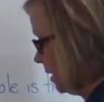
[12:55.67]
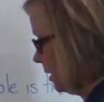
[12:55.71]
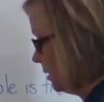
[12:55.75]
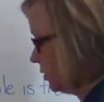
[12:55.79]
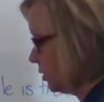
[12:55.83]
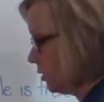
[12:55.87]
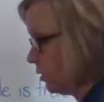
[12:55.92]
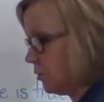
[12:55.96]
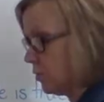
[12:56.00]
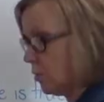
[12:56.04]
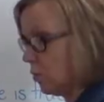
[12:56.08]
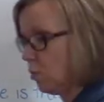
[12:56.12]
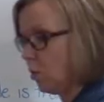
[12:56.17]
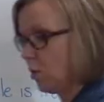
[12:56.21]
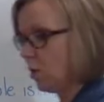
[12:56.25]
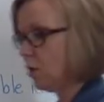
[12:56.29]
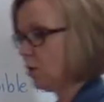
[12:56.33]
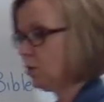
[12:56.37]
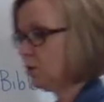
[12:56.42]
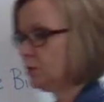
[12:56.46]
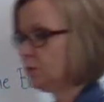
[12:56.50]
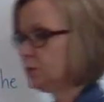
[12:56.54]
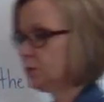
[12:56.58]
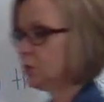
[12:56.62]
So the
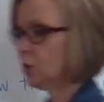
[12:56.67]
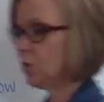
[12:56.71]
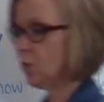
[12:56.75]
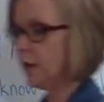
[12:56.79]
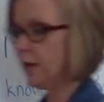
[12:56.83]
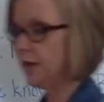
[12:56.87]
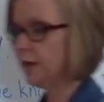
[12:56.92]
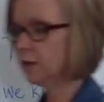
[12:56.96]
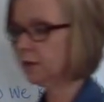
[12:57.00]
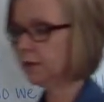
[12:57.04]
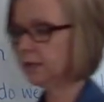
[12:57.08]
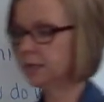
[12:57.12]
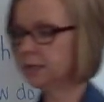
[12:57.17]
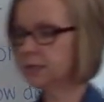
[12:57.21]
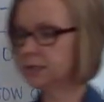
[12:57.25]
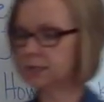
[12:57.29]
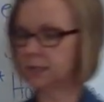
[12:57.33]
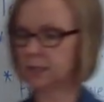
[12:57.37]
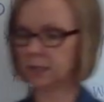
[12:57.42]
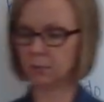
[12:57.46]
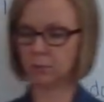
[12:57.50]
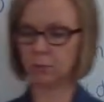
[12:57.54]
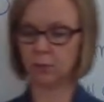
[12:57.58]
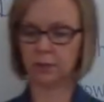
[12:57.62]
workers quickly
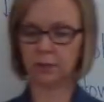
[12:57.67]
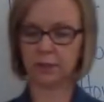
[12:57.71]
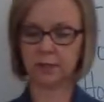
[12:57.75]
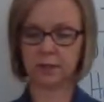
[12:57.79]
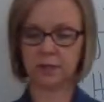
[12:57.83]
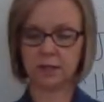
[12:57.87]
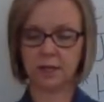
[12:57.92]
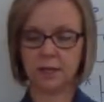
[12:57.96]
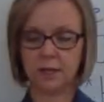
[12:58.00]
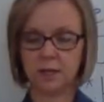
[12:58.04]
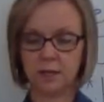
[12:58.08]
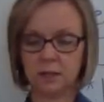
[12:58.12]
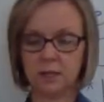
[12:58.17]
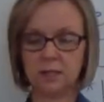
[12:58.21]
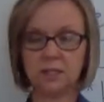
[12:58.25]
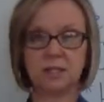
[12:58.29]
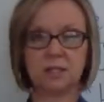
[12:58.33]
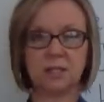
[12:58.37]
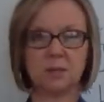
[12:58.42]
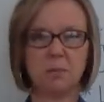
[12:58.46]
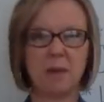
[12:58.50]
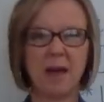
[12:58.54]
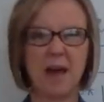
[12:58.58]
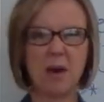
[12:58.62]
assemble it. This is
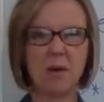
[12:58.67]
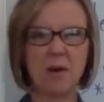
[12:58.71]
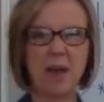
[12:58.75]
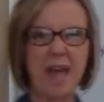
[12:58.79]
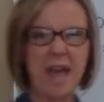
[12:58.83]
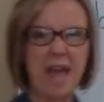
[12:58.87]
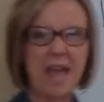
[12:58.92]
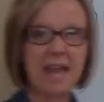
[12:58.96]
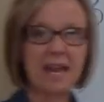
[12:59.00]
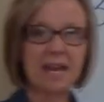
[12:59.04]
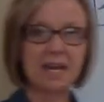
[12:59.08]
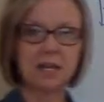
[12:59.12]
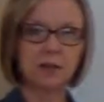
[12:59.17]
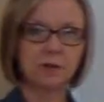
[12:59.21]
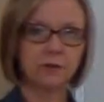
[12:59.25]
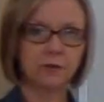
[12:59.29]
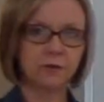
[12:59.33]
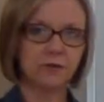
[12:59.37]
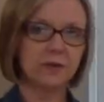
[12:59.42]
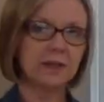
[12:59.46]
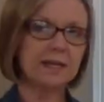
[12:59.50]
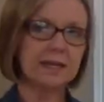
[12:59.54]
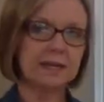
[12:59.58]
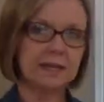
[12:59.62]
about 80
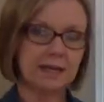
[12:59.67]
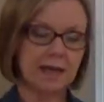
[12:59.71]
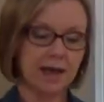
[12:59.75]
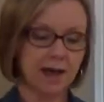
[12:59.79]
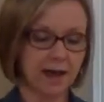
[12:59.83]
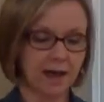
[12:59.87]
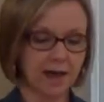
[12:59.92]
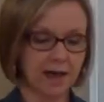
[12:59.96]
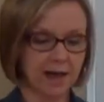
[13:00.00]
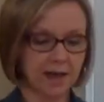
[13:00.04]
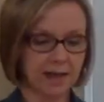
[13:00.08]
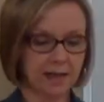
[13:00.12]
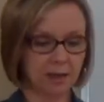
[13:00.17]
feet high